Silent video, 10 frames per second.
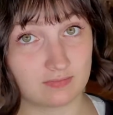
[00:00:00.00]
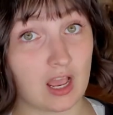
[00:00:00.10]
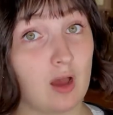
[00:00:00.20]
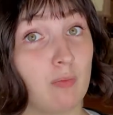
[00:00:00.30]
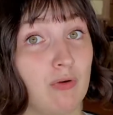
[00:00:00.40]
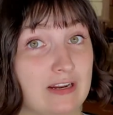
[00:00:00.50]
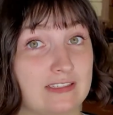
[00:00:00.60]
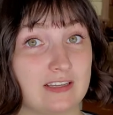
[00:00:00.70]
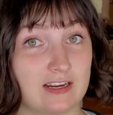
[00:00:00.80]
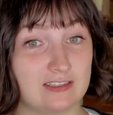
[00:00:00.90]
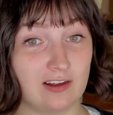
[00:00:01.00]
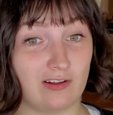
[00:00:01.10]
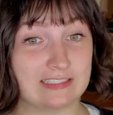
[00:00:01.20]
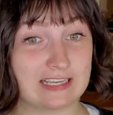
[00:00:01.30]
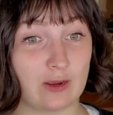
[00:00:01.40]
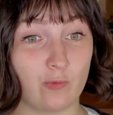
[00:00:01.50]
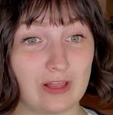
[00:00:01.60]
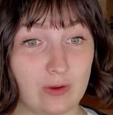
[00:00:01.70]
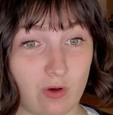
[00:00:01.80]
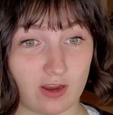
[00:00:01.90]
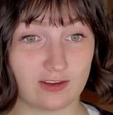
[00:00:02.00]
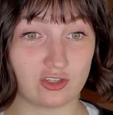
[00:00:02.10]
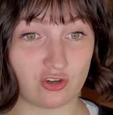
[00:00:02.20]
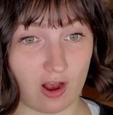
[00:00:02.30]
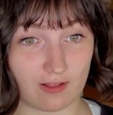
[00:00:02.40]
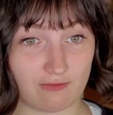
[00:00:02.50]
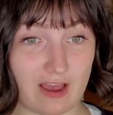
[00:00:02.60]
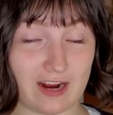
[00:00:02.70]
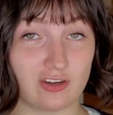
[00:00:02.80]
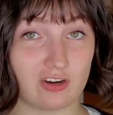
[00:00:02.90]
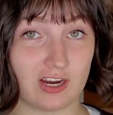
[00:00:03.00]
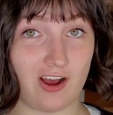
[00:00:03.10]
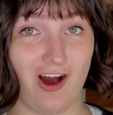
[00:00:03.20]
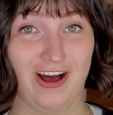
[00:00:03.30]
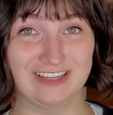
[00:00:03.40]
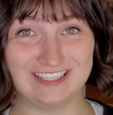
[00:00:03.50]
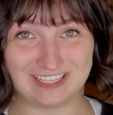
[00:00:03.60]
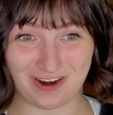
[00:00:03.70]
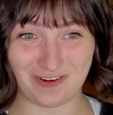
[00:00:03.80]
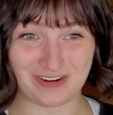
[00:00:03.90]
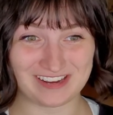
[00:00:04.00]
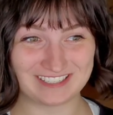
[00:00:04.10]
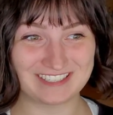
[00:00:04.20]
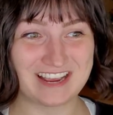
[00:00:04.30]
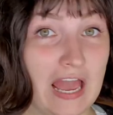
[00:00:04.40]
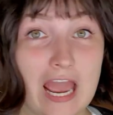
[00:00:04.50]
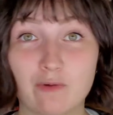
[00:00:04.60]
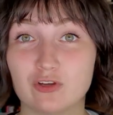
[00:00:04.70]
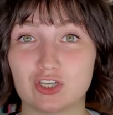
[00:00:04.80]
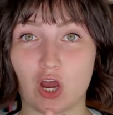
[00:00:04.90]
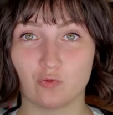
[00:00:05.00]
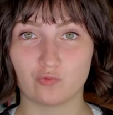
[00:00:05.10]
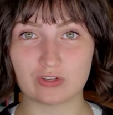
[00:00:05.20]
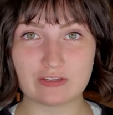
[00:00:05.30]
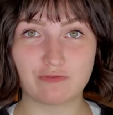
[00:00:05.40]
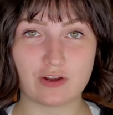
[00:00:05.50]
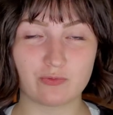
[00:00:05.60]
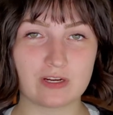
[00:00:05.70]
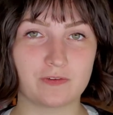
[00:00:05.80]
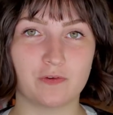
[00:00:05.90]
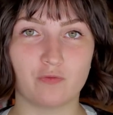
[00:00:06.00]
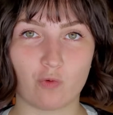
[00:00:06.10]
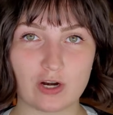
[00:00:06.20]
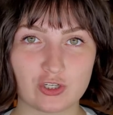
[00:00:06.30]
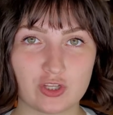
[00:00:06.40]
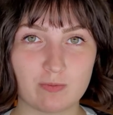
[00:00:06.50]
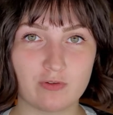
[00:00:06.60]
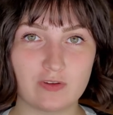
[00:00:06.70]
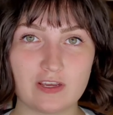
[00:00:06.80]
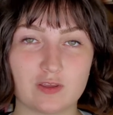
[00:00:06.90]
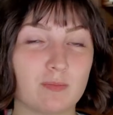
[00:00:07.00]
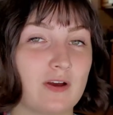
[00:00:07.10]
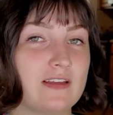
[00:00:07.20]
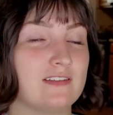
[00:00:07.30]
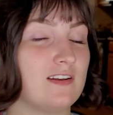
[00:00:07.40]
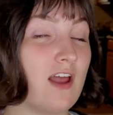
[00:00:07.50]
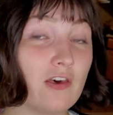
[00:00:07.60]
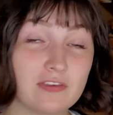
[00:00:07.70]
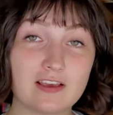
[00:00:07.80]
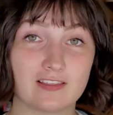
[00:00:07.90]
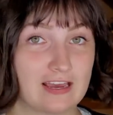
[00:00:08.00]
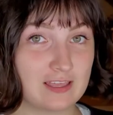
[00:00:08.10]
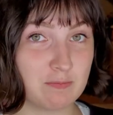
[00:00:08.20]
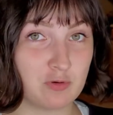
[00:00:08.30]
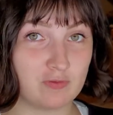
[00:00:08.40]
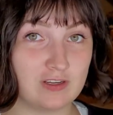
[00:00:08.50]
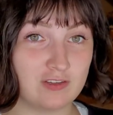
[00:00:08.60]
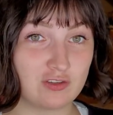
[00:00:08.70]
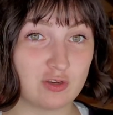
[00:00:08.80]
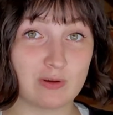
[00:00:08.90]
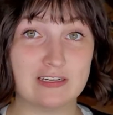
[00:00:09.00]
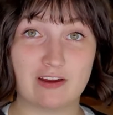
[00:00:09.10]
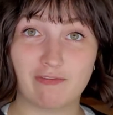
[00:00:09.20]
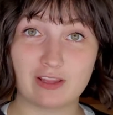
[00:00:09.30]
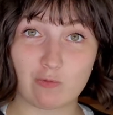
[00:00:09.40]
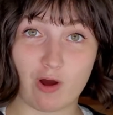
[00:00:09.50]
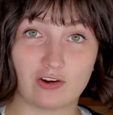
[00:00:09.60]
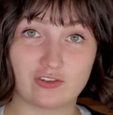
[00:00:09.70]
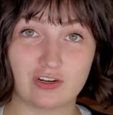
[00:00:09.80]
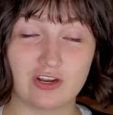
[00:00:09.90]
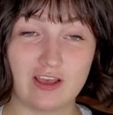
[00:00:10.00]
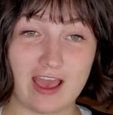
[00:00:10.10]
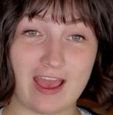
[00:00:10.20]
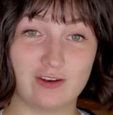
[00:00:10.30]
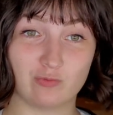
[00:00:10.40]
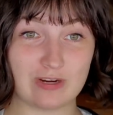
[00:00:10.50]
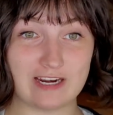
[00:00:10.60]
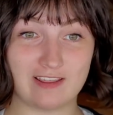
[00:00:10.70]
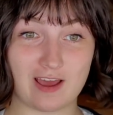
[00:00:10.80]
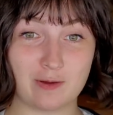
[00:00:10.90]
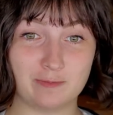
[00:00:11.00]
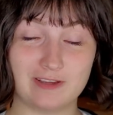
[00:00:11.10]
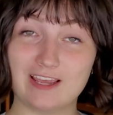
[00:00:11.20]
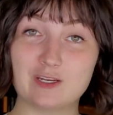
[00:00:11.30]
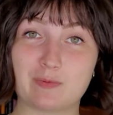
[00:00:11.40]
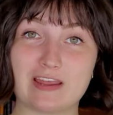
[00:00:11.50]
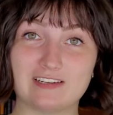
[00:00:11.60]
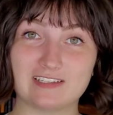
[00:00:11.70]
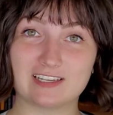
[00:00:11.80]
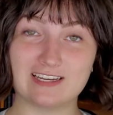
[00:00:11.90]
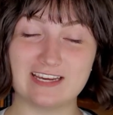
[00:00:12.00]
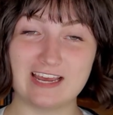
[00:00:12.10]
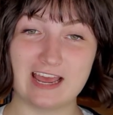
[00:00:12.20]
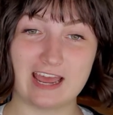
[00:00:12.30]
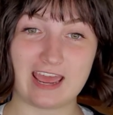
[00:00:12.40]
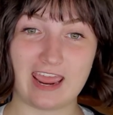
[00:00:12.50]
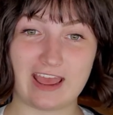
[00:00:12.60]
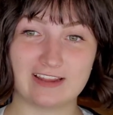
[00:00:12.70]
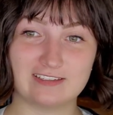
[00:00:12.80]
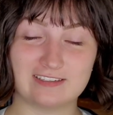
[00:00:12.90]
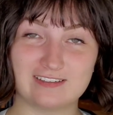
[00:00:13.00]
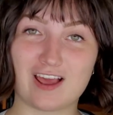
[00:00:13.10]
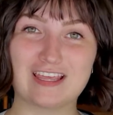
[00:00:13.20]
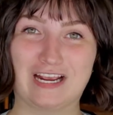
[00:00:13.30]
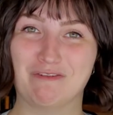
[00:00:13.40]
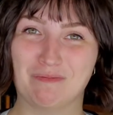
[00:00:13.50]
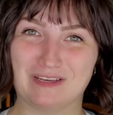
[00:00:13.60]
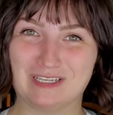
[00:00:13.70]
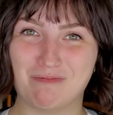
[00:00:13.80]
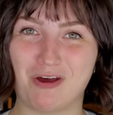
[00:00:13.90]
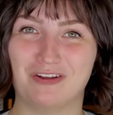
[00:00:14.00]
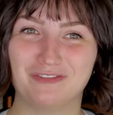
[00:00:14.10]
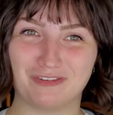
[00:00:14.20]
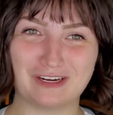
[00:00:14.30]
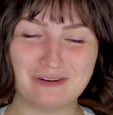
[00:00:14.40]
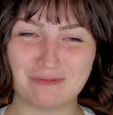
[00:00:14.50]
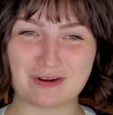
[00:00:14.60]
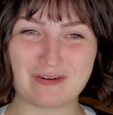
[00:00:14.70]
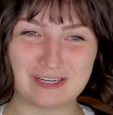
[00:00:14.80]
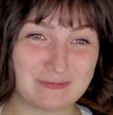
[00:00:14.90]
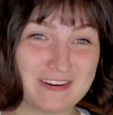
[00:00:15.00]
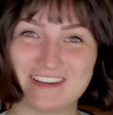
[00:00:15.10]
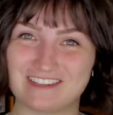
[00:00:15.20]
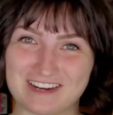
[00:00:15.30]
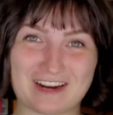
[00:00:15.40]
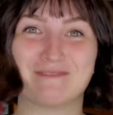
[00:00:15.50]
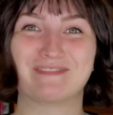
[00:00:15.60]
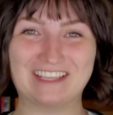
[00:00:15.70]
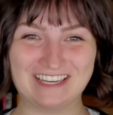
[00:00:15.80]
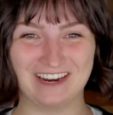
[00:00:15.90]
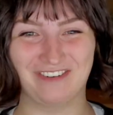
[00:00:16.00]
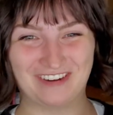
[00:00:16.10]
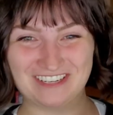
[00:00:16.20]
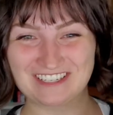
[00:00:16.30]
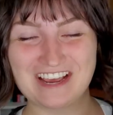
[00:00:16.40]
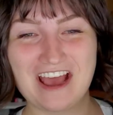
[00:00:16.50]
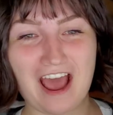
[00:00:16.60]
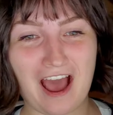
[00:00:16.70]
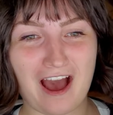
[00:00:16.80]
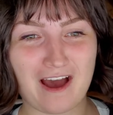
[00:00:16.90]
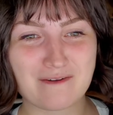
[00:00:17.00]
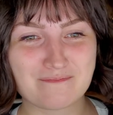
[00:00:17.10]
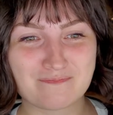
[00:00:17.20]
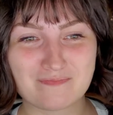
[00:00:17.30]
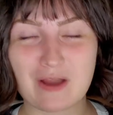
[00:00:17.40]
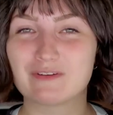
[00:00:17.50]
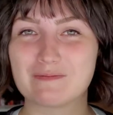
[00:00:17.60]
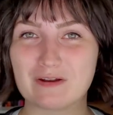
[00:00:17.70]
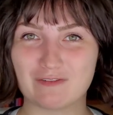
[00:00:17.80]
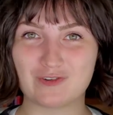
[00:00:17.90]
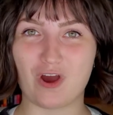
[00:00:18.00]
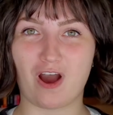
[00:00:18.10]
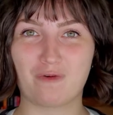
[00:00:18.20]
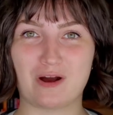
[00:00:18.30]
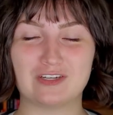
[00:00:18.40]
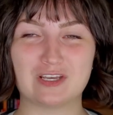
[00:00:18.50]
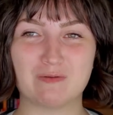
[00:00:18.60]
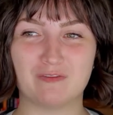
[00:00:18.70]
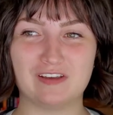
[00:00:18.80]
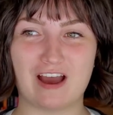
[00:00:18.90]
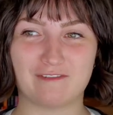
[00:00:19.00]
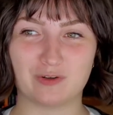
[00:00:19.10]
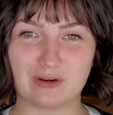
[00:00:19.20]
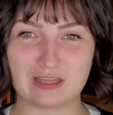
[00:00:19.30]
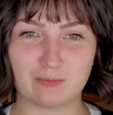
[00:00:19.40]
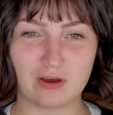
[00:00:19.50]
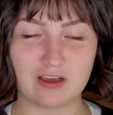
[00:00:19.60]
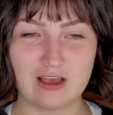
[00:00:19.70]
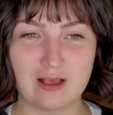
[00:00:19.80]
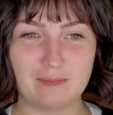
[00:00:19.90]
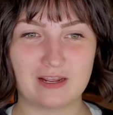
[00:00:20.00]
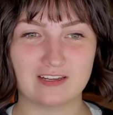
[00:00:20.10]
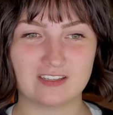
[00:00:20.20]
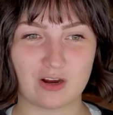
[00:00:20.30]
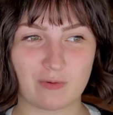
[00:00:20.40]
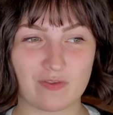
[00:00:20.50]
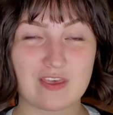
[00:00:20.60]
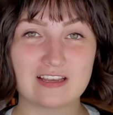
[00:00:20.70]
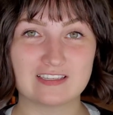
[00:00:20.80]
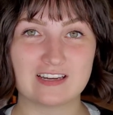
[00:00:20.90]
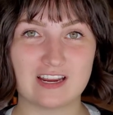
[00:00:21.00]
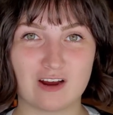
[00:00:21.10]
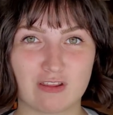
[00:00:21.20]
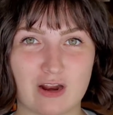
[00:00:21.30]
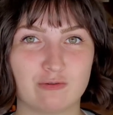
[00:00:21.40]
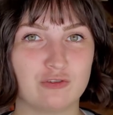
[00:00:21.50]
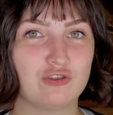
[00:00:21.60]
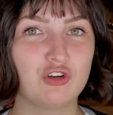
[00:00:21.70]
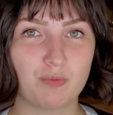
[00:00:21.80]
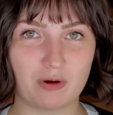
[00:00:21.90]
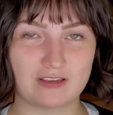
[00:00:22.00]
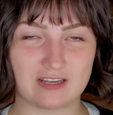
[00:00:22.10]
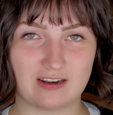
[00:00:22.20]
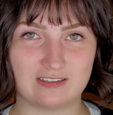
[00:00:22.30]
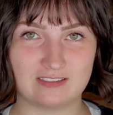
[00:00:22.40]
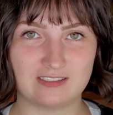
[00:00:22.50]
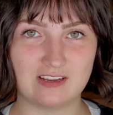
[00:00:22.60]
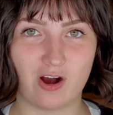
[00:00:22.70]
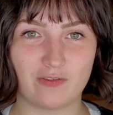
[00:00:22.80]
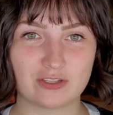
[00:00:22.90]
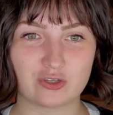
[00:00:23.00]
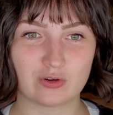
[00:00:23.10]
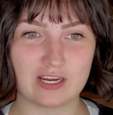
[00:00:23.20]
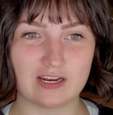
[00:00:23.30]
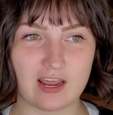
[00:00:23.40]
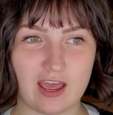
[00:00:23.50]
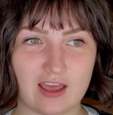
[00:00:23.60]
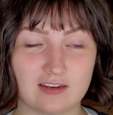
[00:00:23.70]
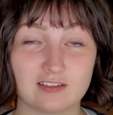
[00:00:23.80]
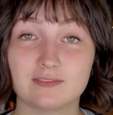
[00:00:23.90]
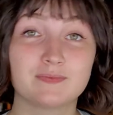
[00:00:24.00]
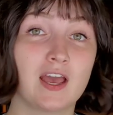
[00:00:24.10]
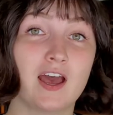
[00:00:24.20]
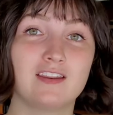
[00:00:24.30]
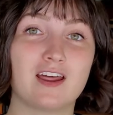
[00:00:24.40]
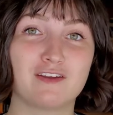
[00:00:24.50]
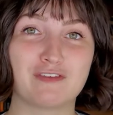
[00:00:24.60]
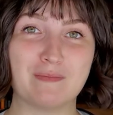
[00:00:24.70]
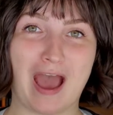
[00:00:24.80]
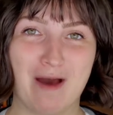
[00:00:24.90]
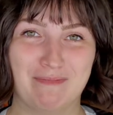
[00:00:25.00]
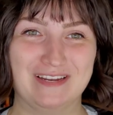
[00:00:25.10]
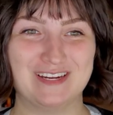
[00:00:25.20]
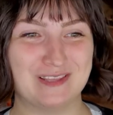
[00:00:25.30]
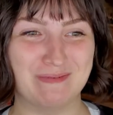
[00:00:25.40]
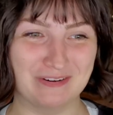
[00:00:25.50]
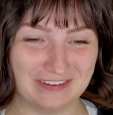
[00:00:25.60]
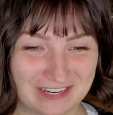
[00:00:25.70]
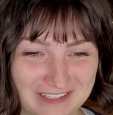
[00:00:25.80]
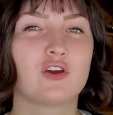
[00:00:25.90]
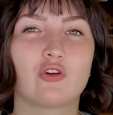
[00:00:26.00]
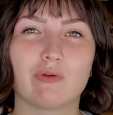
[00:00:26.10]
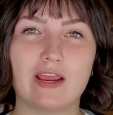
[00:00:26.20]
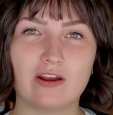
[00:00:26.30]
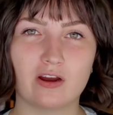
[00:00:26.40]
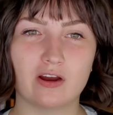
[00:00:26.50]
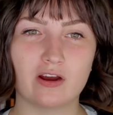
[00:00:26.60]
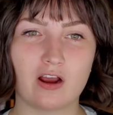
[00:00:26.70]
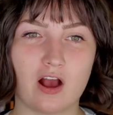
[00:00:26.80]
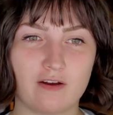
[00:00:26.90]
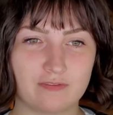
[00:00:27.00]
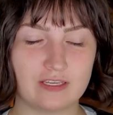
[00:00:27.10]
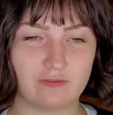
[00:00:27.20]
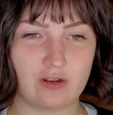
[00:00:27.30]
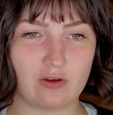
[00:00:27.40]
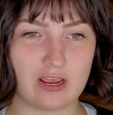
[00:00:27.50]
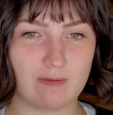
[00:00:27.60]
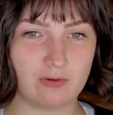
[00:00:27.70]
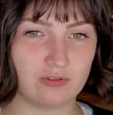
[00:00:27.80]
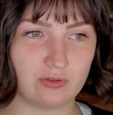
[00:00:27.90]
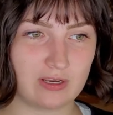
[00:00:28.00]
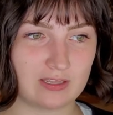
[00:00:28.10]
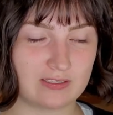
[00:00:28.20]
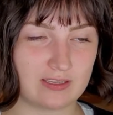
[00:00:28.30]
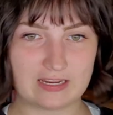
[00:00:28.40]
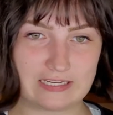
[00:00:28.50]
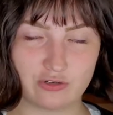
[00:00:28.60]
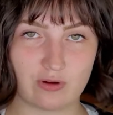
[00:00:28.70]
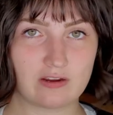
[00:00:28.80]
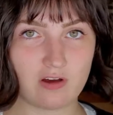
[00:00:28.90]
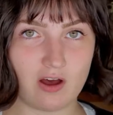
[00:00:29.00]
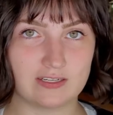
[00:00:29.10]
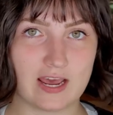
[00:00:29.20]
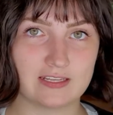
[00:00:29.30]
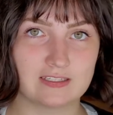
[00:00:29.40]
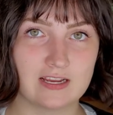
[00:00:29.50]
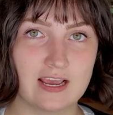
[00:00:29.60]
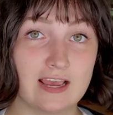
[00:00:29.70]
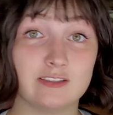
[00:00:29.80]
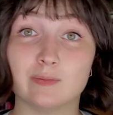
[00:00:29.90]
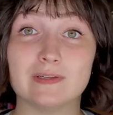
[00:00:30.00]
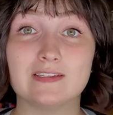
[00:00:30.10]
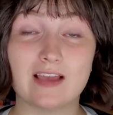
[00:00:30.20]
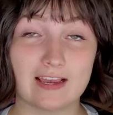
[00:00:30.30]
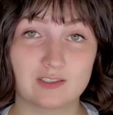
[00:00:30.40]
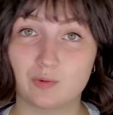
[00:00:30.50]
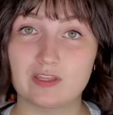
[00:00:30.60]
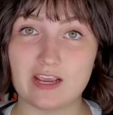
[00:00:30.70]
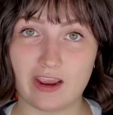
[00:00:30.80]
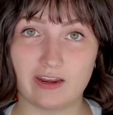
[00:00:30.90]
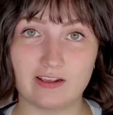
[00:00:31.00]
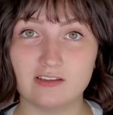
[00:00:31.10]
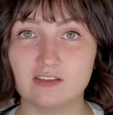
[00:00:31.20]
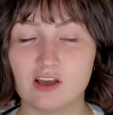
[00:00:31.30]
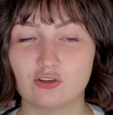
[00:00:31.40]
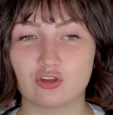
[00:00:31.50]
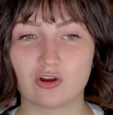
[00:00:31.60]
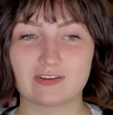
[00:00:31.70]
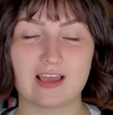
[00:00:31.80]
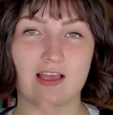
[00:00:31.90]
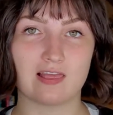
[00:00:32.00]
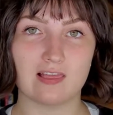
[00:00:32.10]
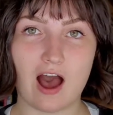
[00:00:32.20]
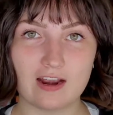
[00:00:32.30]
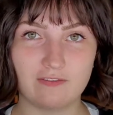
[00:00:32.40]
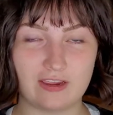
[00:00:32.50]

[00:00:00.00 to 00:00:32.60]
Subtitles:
a pretty sick deal. It's like Willy Wonka's Chocolate Factory on steroids. It was a really fun read if you've watched the movie. The book is nothing like the movie, so you can definitely watch and read them independently, and nothing will be spoiled for you pretty much because they're completely different. It was a bit of a shock watching the movie after reading the book, because there were things in here that I was super excited to see on the screen, and none of them happened in the movie. The creator of this video game, who's doing this Easter egg contest, is obsessed with the 80s, so there is a lot of